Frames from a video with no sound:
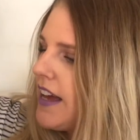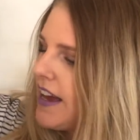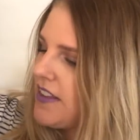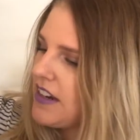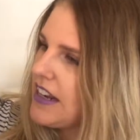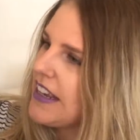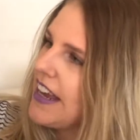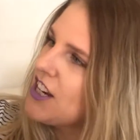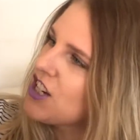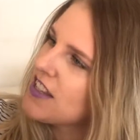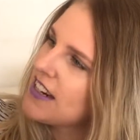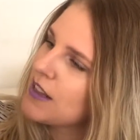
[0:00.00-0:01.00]
And then again,
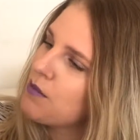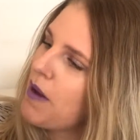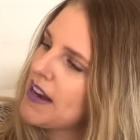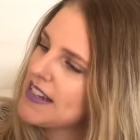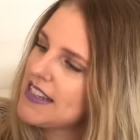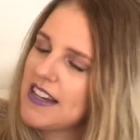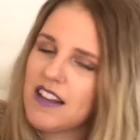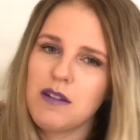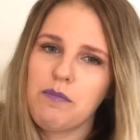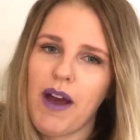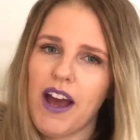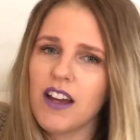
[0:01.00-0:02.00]
just the little buttons down the
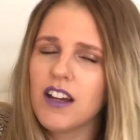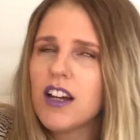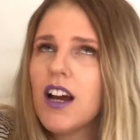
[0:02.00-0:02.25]
back.